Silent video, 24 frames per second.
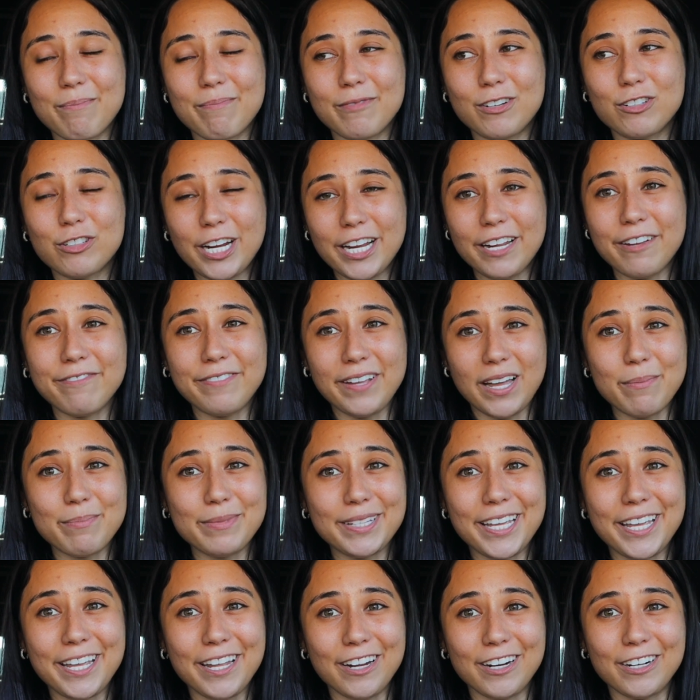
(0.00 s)
create a
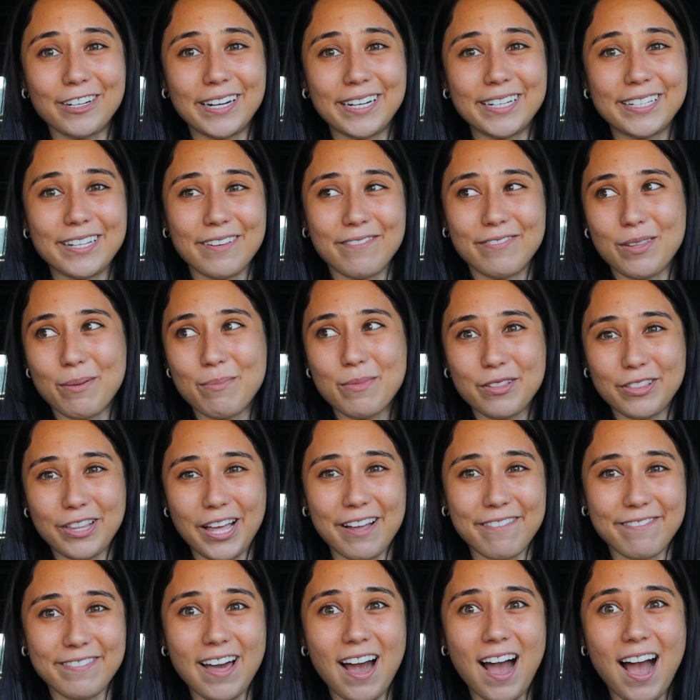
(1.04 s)
family here and give them the
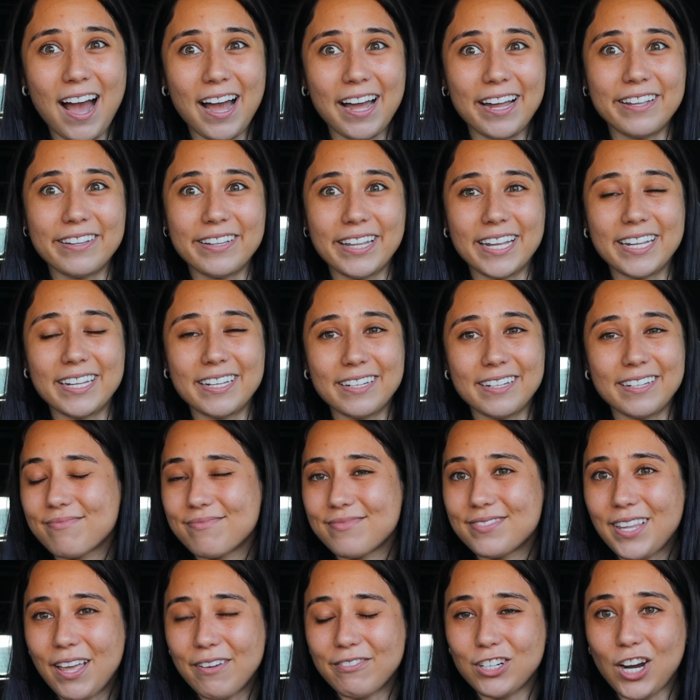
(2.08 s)
life that I like
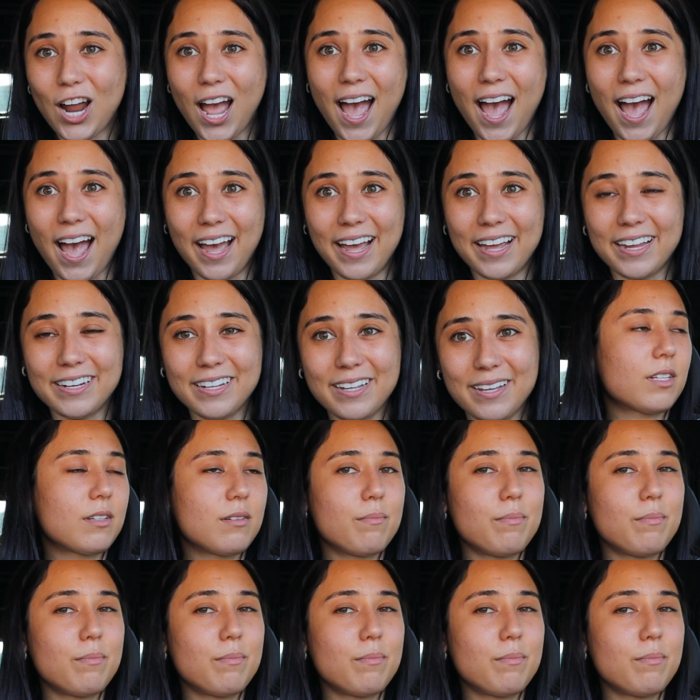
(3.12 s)
never had.